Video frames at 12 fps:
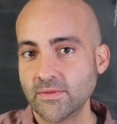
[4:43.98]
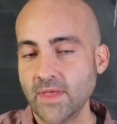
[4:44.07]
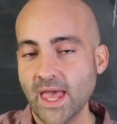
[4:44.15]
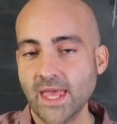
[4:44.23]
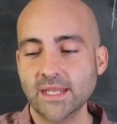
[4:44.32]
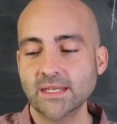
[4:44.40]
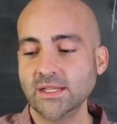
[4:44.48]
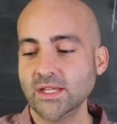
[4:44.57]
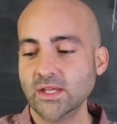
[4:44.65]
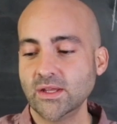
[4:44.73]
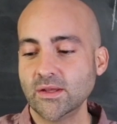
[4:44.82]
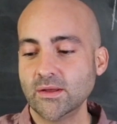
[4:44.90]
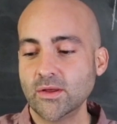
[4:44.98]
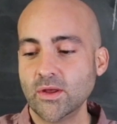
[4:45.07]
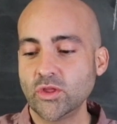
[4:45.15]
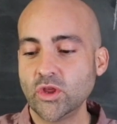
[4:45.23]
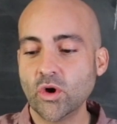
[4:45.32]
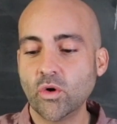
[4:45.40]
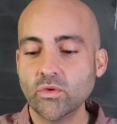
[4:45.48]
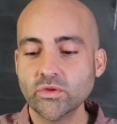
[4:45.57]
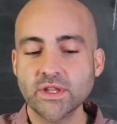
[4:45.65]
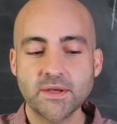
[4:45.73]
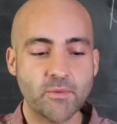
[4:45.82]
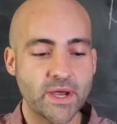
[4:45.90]
That The
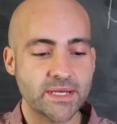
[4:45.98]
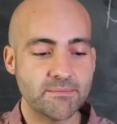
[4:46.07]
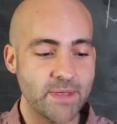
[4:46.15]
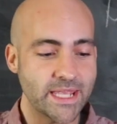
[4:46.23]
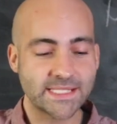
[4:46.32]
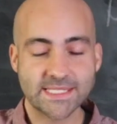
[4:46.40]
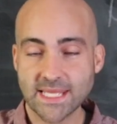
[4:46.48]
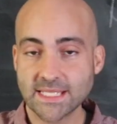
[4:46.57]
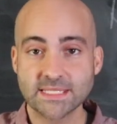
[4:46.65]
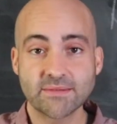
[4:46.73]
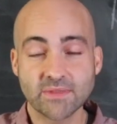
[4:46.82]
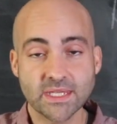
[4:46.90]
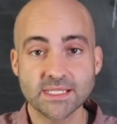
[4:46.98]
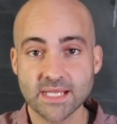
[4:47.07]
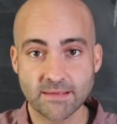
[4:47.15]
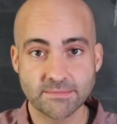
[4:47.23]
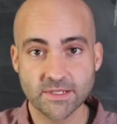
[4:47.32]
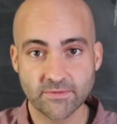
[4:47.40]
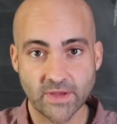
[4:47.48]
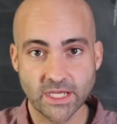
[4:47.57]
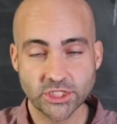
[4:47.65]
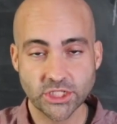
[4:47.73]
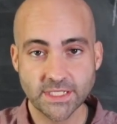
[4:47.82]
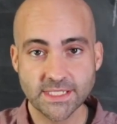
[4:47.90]
only way to make sense of these
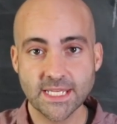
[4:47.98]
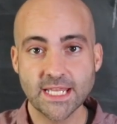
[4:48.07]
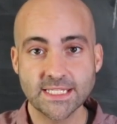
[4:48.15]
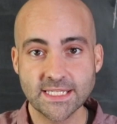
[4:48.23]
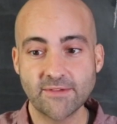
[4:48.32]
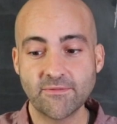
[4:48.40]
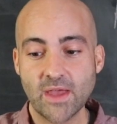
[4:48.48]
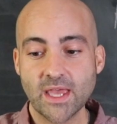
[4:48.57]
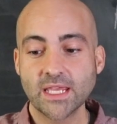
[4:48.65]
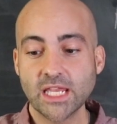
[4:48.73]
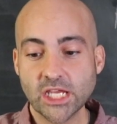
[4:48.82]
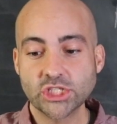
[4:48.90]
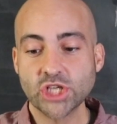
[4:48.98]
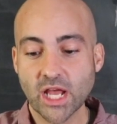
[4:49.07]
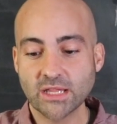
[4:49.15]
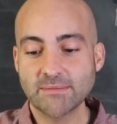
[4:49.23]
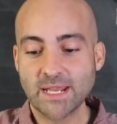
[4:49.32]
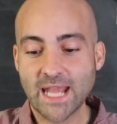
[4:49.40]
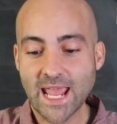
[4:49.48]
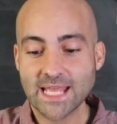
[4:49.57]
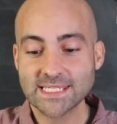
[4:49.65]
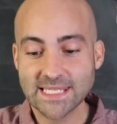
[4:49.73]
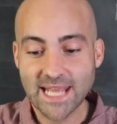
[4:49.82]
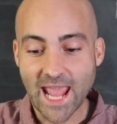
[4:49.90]
observations is if each element
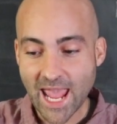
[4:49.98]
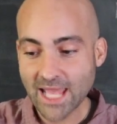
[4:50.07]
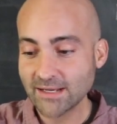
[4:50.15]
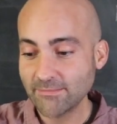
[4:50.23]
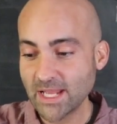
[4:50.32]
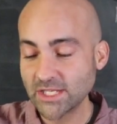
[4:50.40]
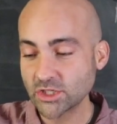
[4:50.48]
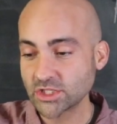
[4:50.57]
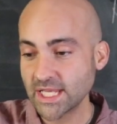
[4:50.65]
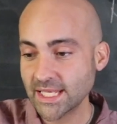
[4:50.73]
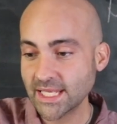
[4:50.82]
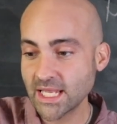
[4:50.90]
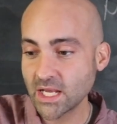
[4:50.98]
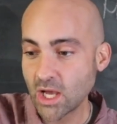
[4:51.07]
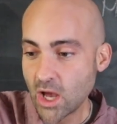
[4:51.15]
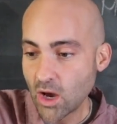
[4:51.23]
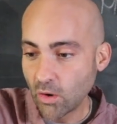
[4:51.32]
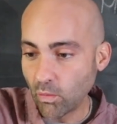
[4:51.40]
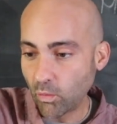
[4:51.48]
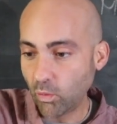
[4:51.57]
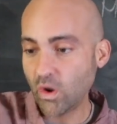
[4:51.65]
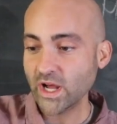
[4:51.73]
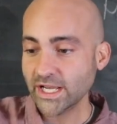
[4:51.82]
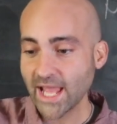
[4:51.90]
has an atom and you're taking
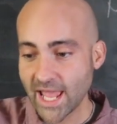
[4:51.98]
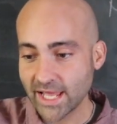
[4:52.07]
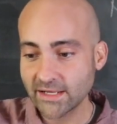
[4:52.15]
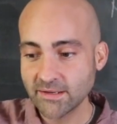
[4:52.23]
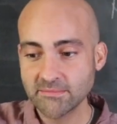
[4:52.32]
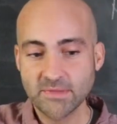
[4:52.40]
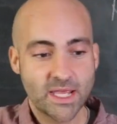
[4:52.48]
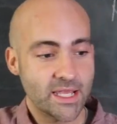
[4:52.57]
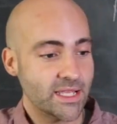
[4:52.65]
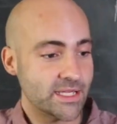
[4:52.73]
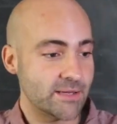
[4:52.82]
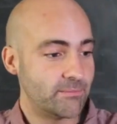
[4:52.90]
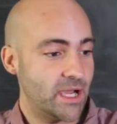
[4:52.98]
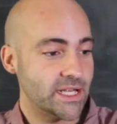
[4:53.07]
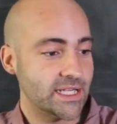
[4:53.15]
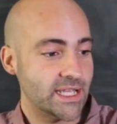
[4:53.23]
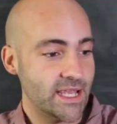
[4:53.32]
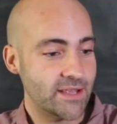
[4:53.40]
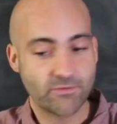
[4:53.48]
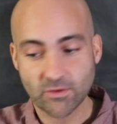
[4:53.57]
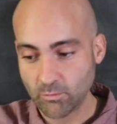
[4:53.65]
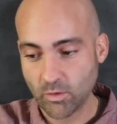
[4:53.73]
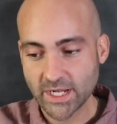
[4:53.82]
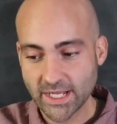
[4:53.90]
one atom and combining it
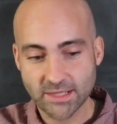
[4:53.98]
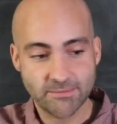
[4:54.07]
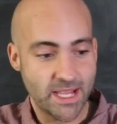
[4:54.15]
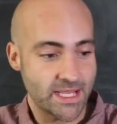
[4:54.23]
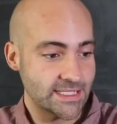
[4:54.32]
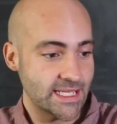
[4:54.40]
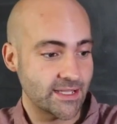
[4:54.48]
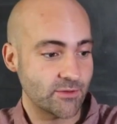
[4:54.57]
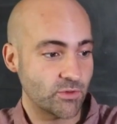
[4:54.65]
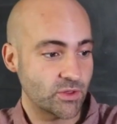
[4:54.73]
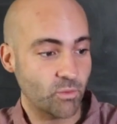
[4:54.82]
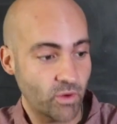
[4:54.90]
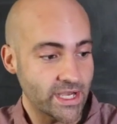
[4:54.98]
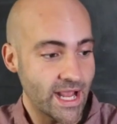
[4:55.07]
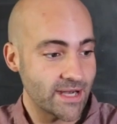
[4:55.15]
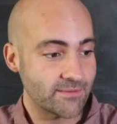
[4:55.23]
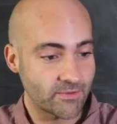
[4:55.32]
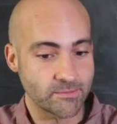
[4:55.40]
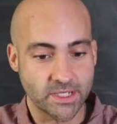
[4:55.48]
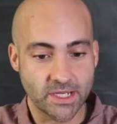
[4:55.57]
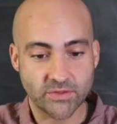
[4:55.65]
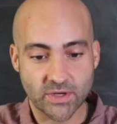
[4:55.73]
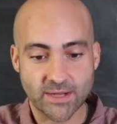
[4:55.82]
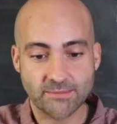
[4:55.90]
from one element and taking it with one atom from
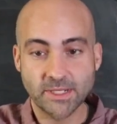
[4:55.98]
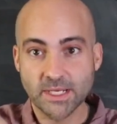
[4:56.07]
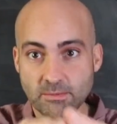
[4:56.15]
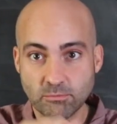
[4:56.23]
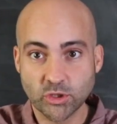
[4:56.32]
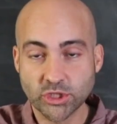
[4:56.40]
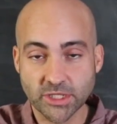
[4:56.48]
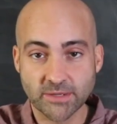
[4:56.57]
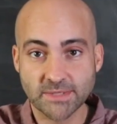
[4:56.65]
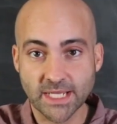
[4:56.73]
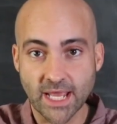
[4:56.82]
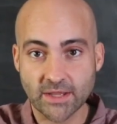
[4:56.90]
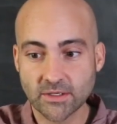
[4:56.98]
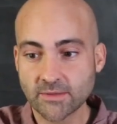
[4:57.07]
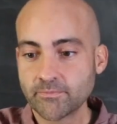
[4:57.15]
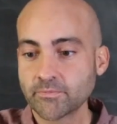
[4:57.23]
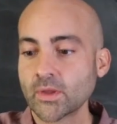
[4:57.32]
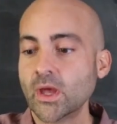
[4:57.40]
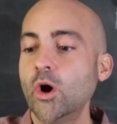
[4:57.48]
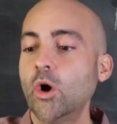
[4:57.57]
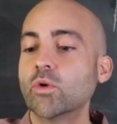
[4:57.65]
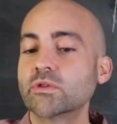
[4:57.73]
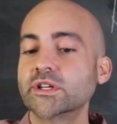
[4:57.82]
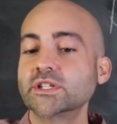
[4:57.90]
another element and mushing them together,
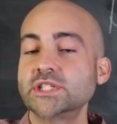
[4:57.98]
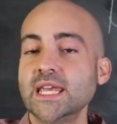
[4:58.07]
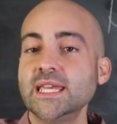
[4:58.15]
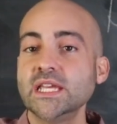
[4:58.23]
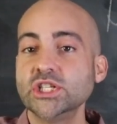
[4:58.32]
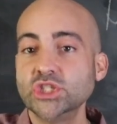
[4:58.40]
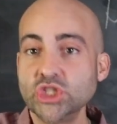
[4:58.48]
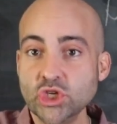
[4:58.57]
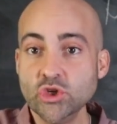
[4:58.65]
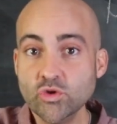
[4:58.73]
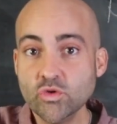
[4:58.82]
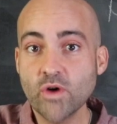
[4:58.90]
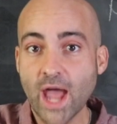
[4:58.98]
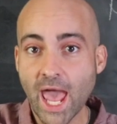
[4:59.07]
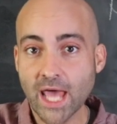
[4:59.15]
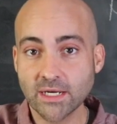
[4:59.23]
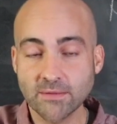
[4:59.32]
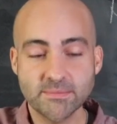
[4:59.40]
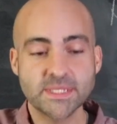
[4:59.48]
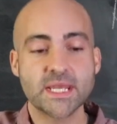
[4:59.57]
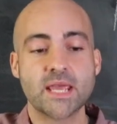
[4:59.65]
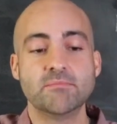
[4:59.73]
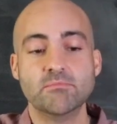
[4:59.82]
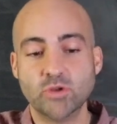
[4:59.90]
or you're taking two atoms
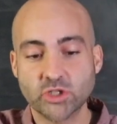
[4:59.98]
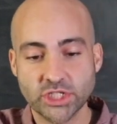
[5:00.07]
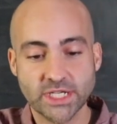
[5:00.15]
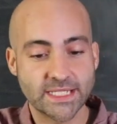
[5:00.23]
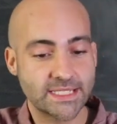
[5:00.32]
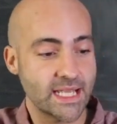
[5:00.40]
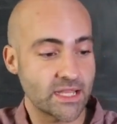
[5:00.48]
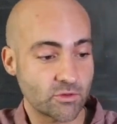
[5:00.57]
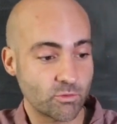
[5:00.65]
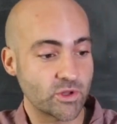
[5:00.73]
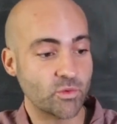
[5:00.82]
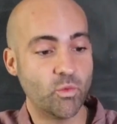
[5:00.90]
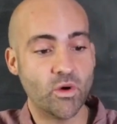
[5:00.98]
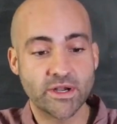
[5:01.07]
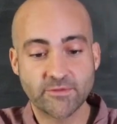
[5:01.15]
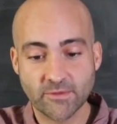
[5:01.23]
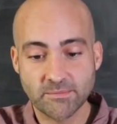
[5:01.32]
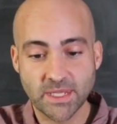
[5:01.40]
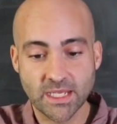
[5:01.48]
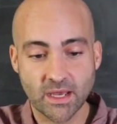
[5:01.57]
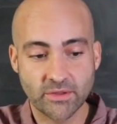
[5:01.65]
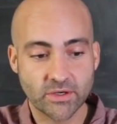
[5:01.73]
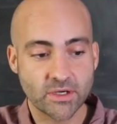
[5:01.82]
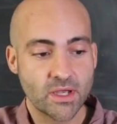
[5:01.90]
and mushing it together with one from the
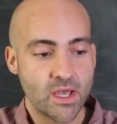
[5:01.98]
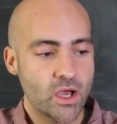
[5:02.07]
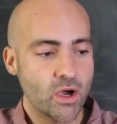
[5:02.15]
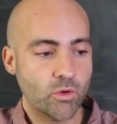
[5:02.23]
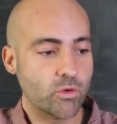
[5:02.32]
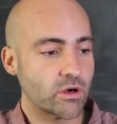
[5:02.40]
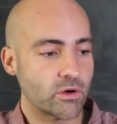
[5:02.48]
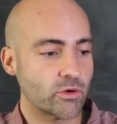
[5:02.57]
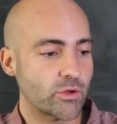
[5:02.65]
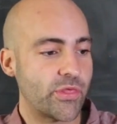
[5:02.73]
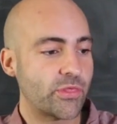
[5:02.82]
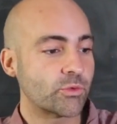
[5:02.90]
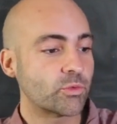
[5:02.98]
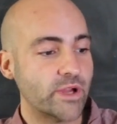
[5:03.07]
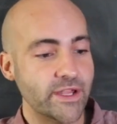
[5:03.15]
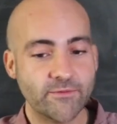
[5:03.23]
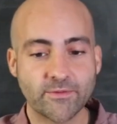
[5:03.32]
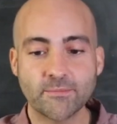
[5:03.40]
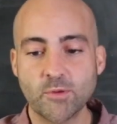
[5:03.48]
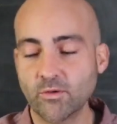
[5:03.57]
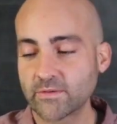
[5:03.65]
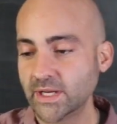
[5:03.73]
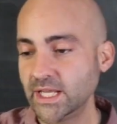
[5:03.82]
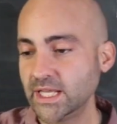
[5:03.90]
other, or, or three from over